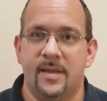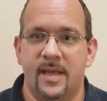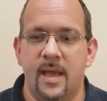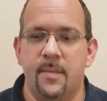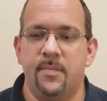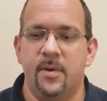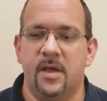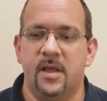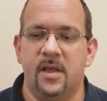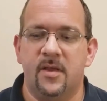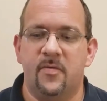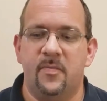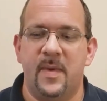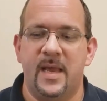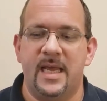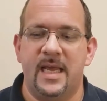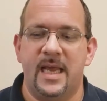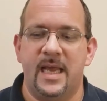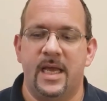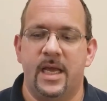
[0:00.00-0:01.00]
typically
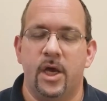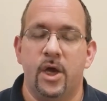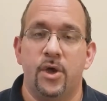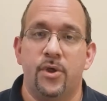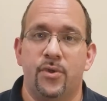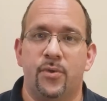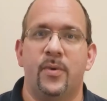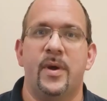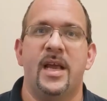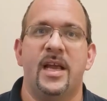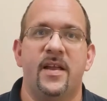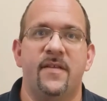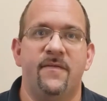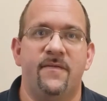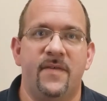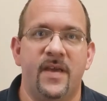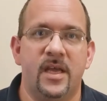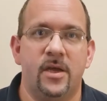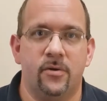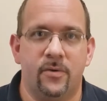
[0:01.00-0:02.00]
speaking, three
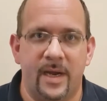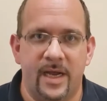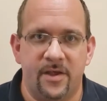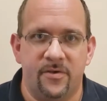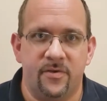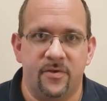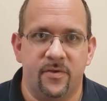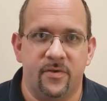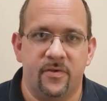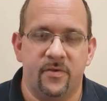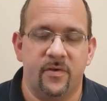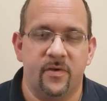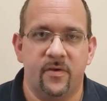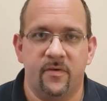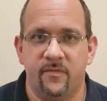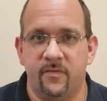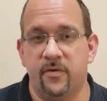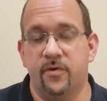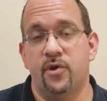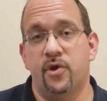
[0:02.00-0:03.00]
configurations
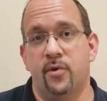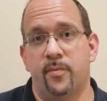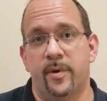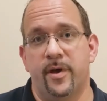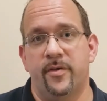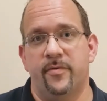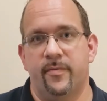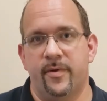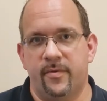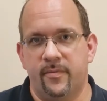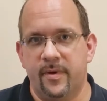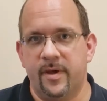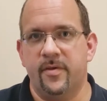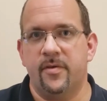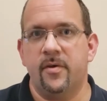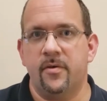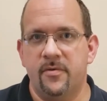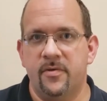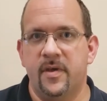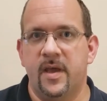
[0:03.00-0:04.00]
for tubas, which we
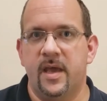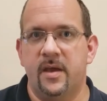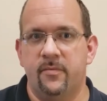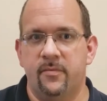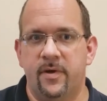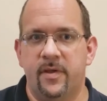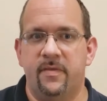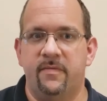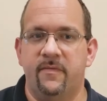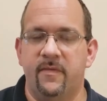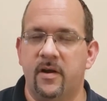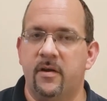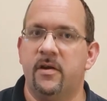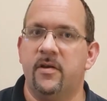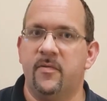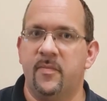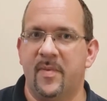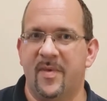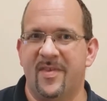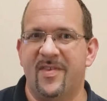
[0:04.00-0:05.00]
associate with very
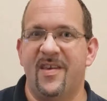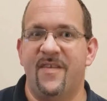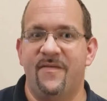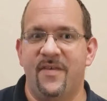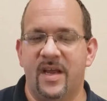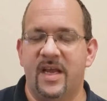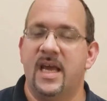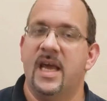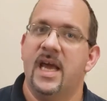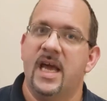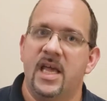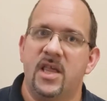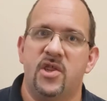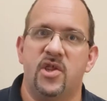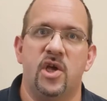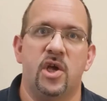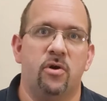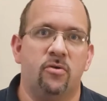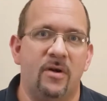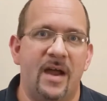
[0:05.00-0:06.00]
specific
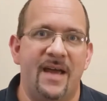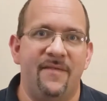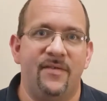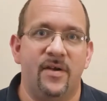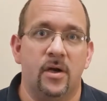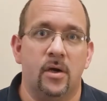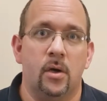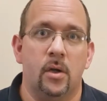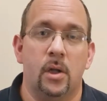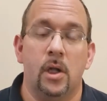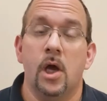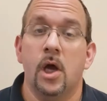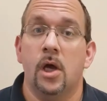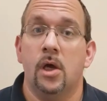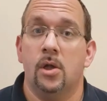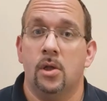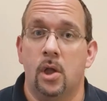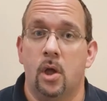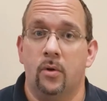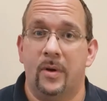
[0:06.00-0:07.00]
geographical
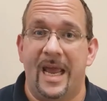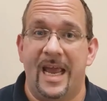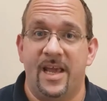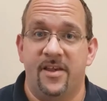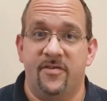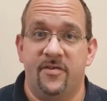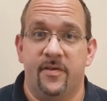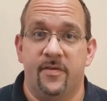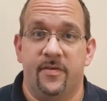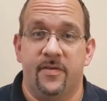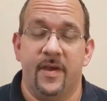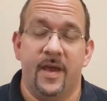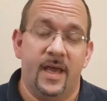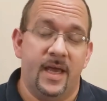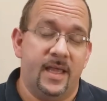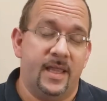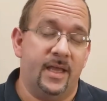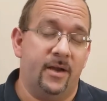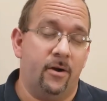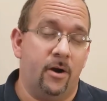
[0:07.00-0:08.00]
locations.
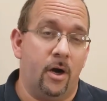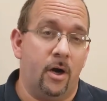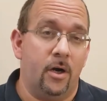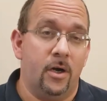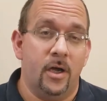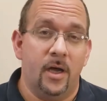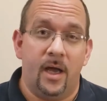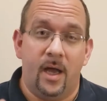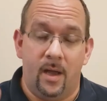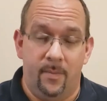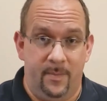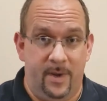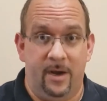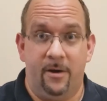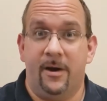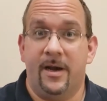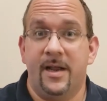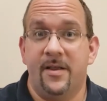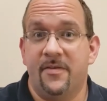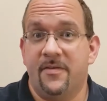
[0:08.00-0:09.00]
There are
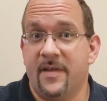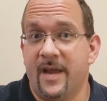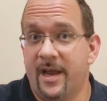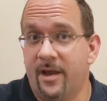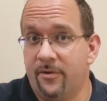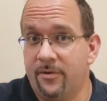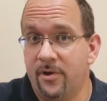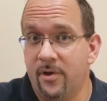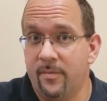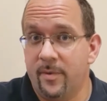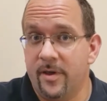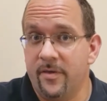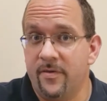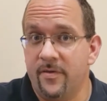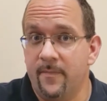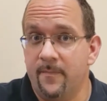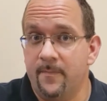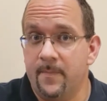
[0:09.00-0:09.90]
American-style tubas,